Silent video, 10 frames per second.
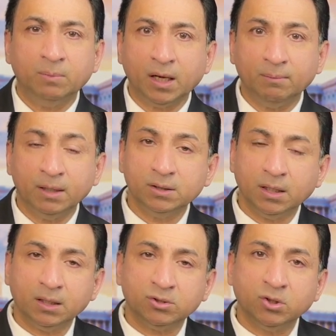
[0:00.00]

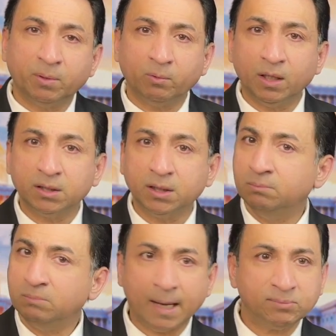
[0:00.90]
becoming super
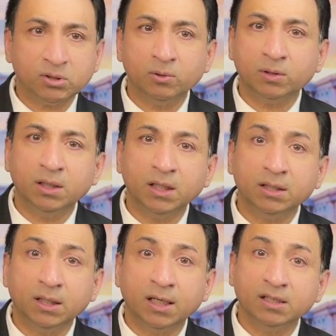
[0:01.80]
wealthy. Absolutely
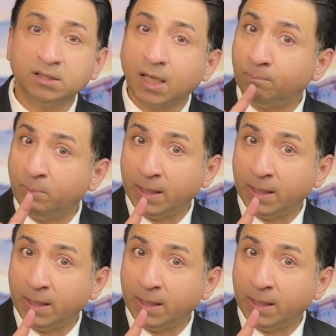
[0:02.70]
nothing against that.